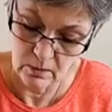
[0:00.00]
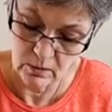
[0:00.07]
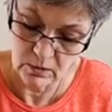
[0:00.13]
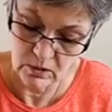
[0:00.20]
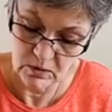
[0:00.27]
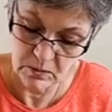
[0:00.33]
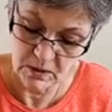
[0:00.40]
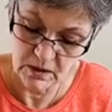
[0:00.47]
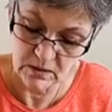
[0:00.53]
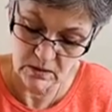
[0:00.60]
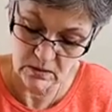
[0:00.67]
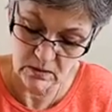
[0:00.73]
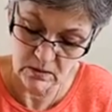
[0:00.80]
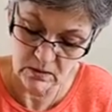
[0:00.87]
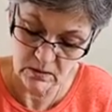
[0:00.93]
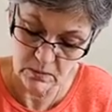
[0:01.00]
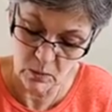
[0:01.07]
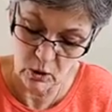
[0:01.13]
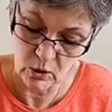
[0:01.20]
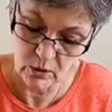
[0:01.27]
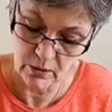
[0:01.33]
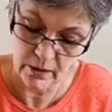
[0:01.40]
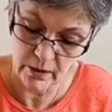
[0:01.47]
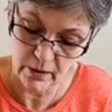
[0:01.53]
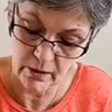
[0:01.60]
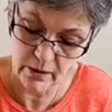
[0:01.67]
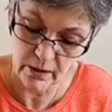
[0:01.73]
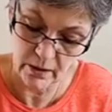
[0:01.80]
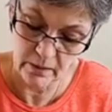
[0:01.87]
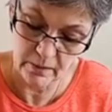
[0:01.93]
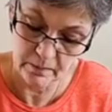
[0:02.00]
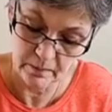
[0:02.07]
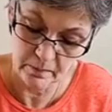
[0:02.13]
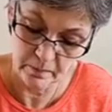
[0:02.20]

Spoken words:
just because it's a smaller area